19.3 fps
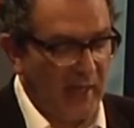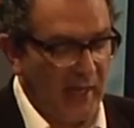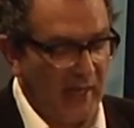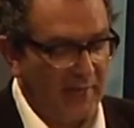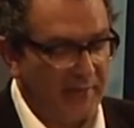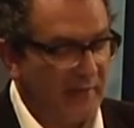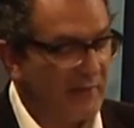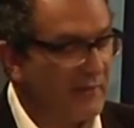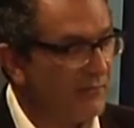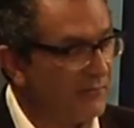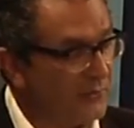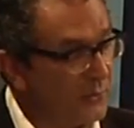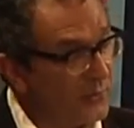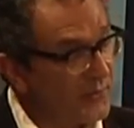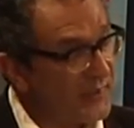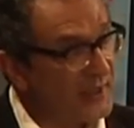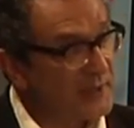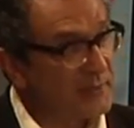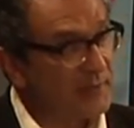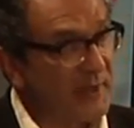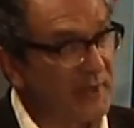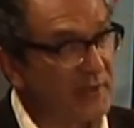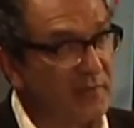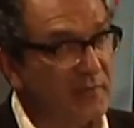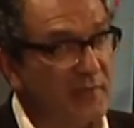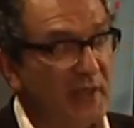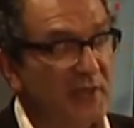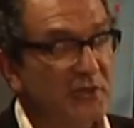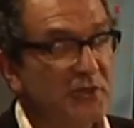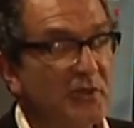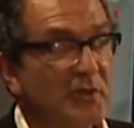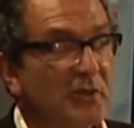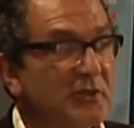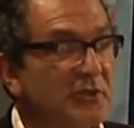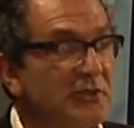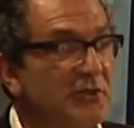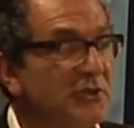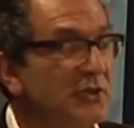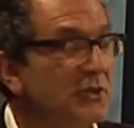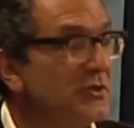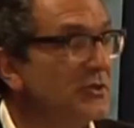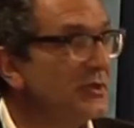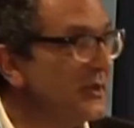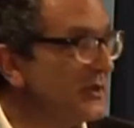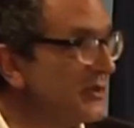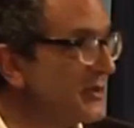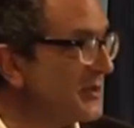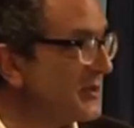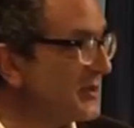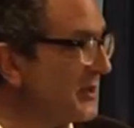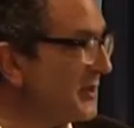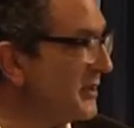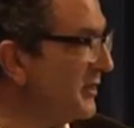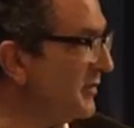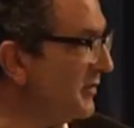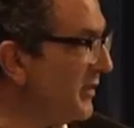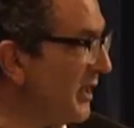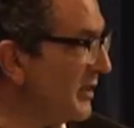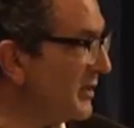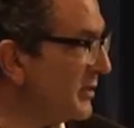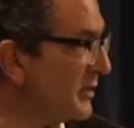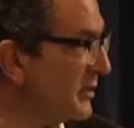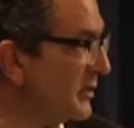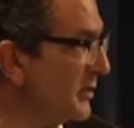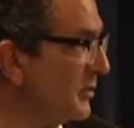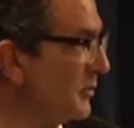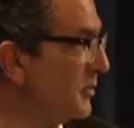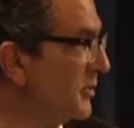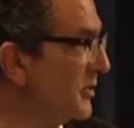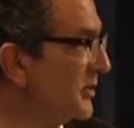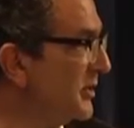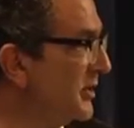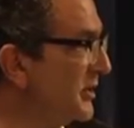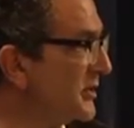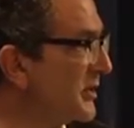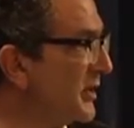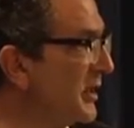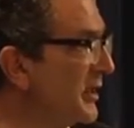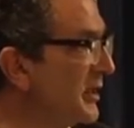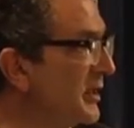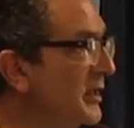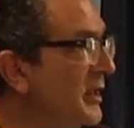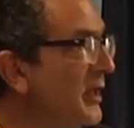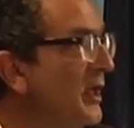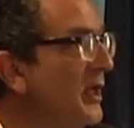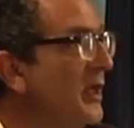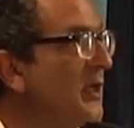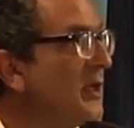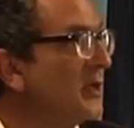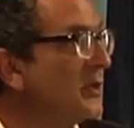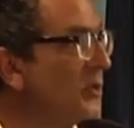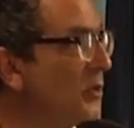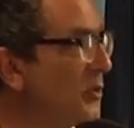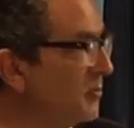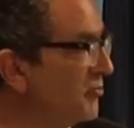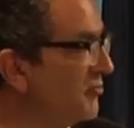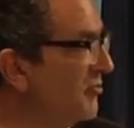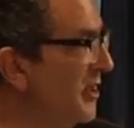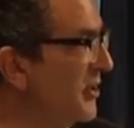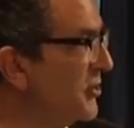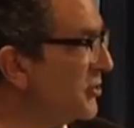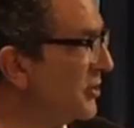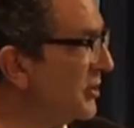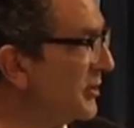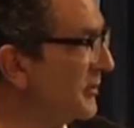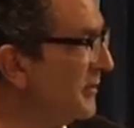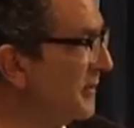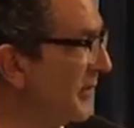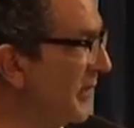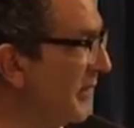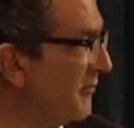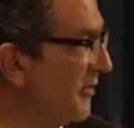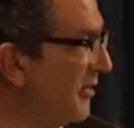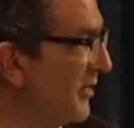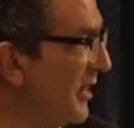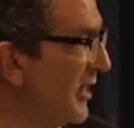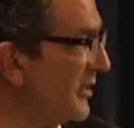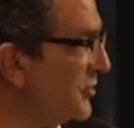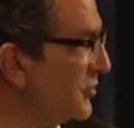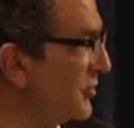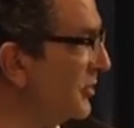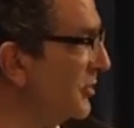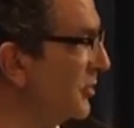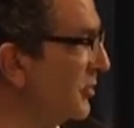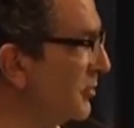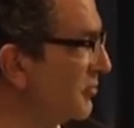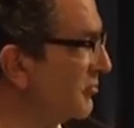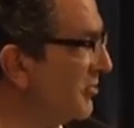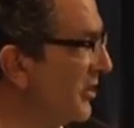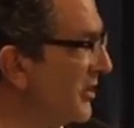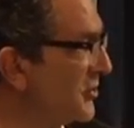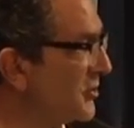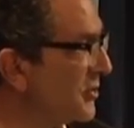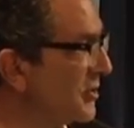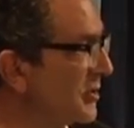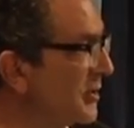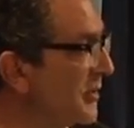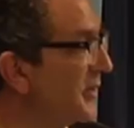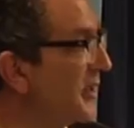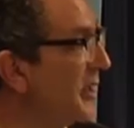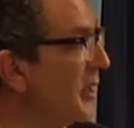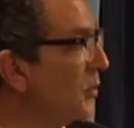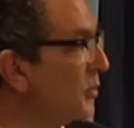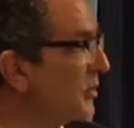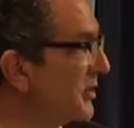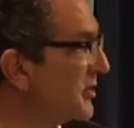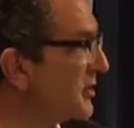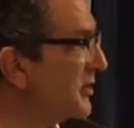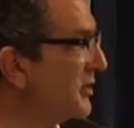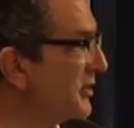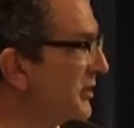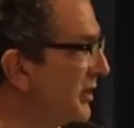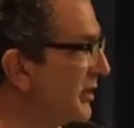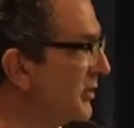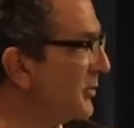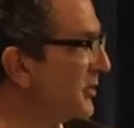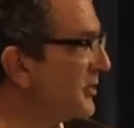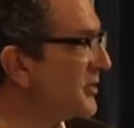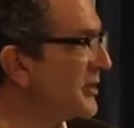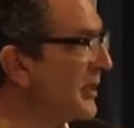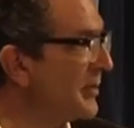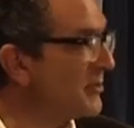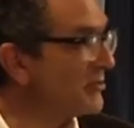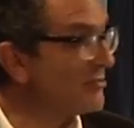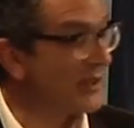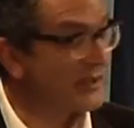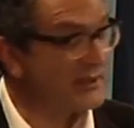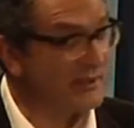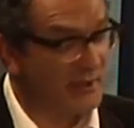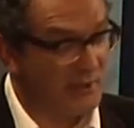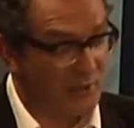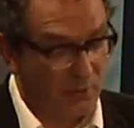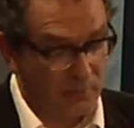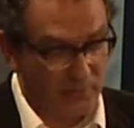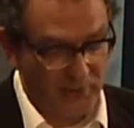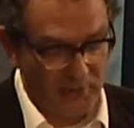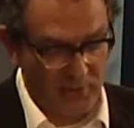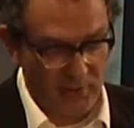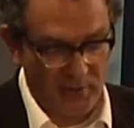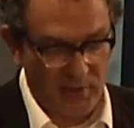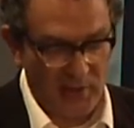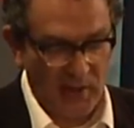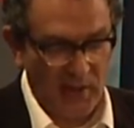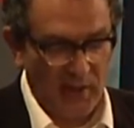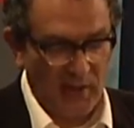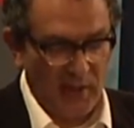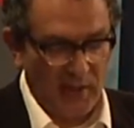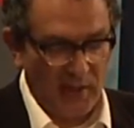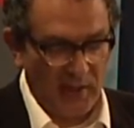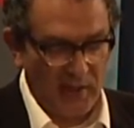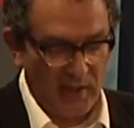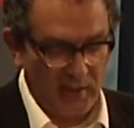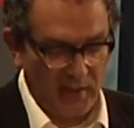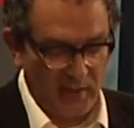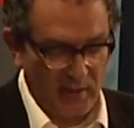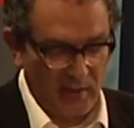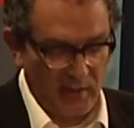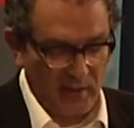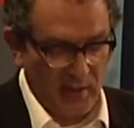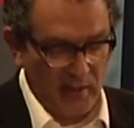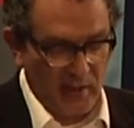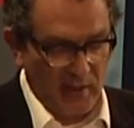And then the fourth aspect of the ancient constitution is the City of London, which is a corporation, a very ancient corporation, the oldest continuous democratic commune in